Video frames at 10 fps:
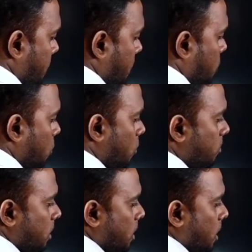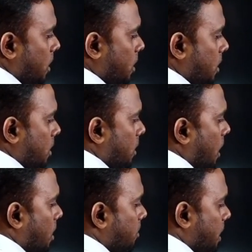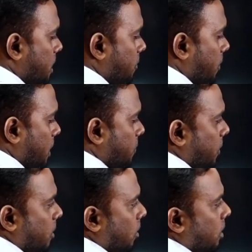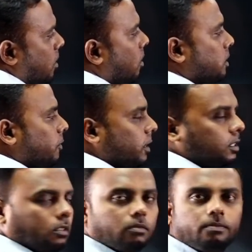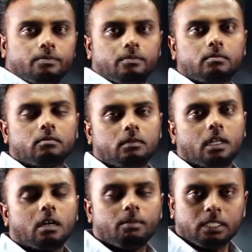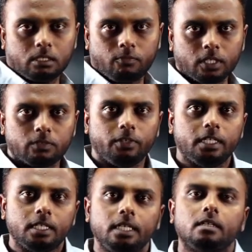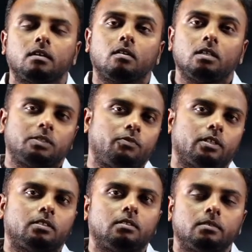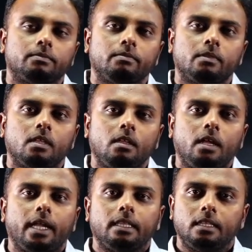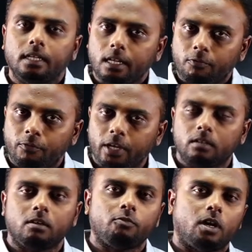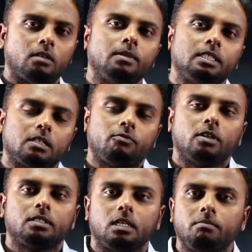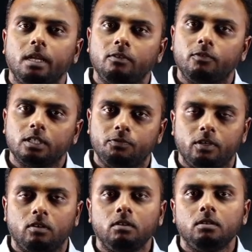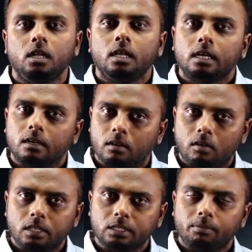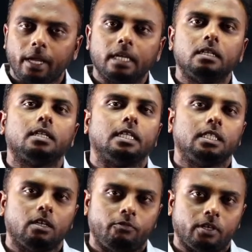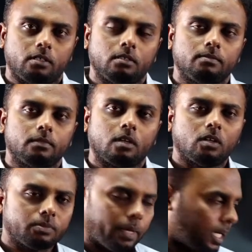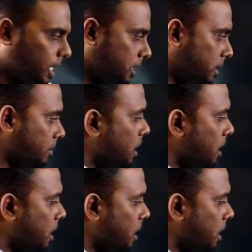So the armature flux we call cross flux now. The armature flux we treat cross flux. And that effect of armature flux on main flux we call cross magnetizing effect. Cross magnetizing.